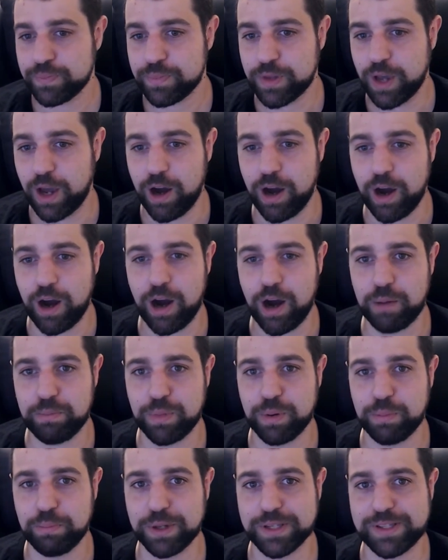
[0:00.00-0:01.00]

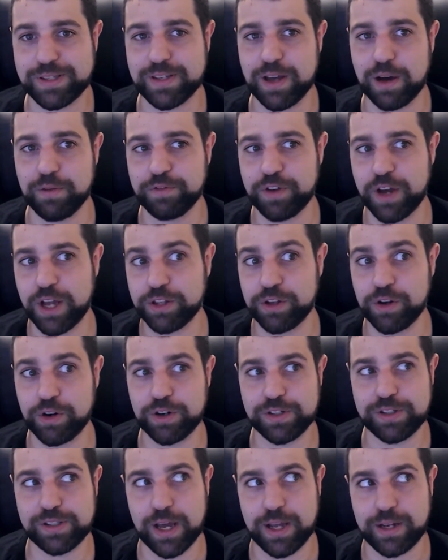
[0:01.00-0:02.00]
But some
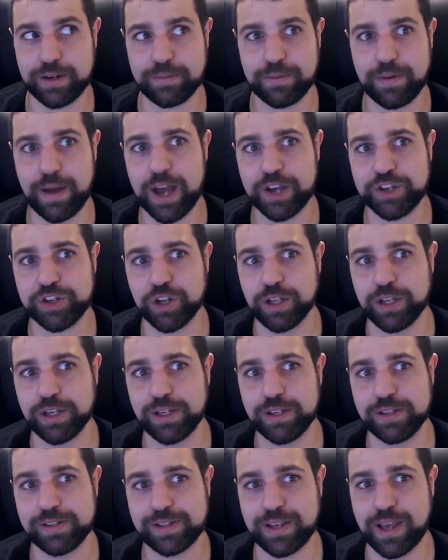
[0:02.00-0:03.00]
vendors that
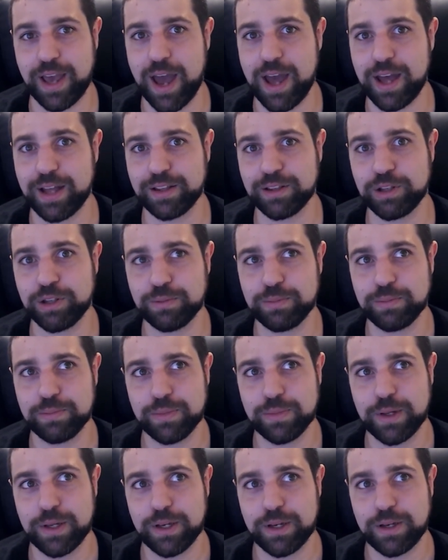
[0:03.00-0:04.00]
actually scan
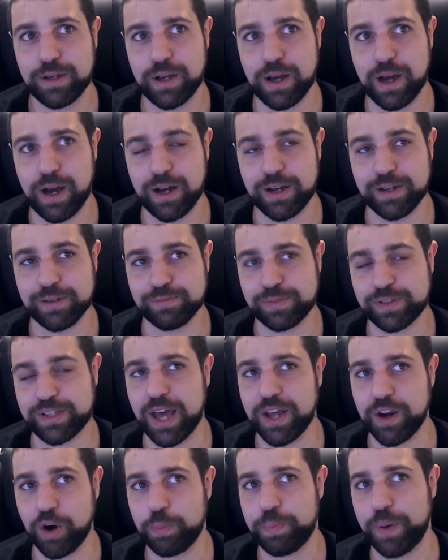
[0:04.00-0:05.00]

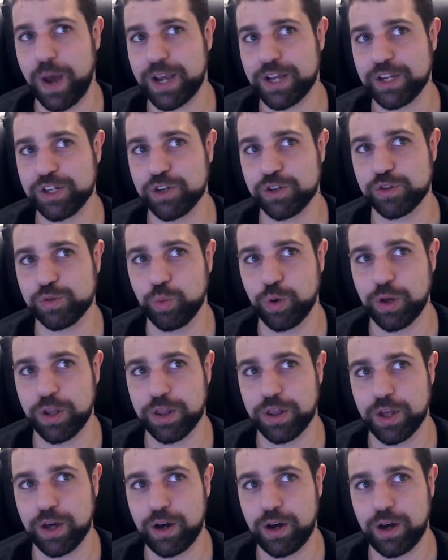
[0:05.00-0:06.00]
our packages
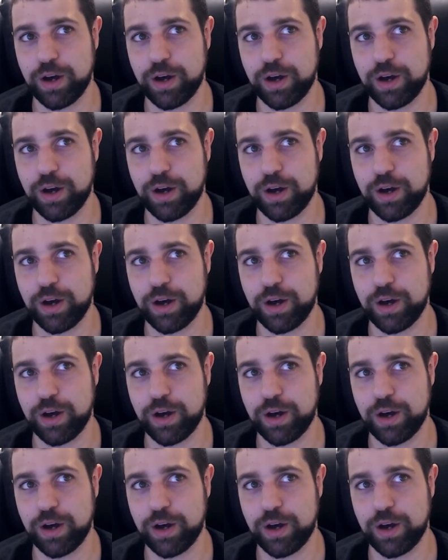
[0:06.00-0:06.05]
with